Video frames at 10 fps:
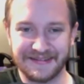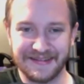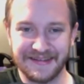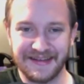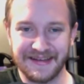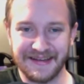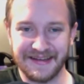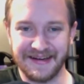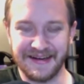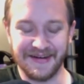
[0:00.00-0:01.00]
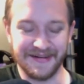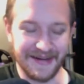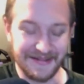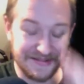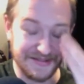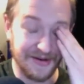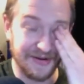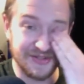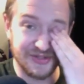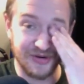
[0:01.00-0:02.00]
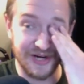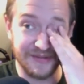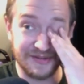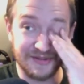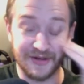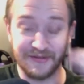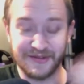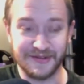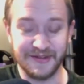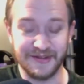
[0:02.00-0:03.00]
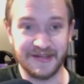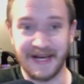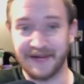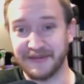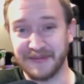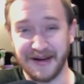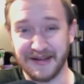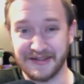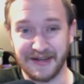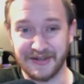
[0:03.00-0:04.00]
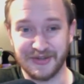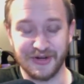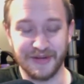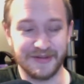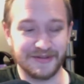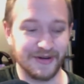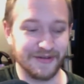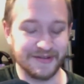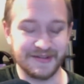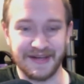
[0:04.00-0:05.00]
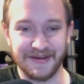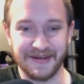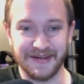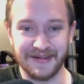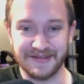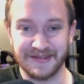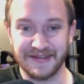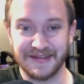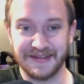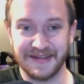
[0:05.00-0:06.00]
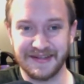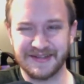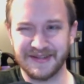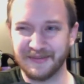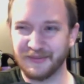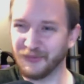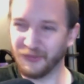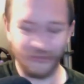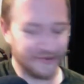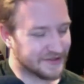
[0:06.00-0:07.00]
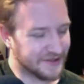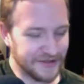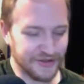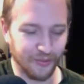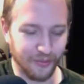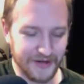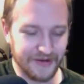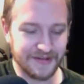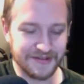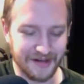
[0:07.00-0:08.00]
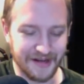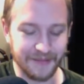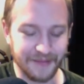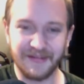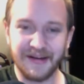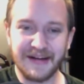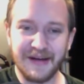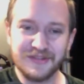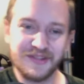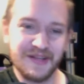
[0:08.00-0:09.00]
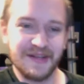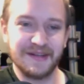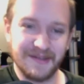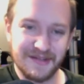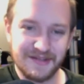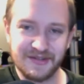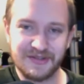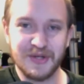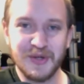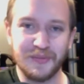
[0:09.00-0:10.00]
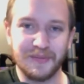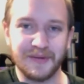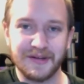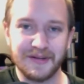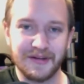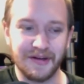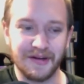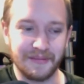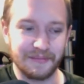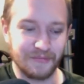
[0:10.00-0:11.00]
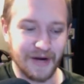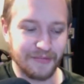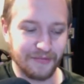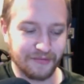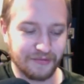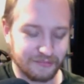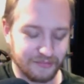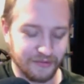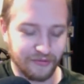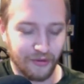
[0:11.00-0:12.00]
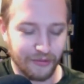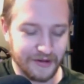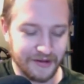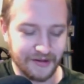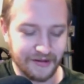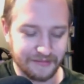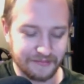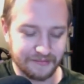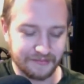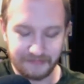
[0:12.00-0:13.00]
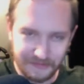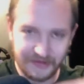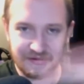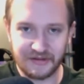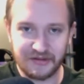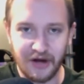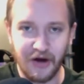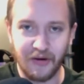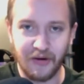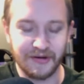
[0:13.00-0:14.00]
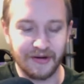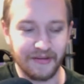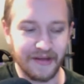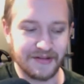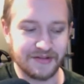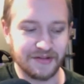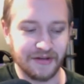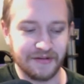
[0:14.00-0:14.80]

Yeah. And nowadays, it's all streaming services, and everybody's got a streaming service nowadays. Yeah, it's a such a weird time, man. Like I was thinking of this Zoom um, right before we uh, called and all that stuff.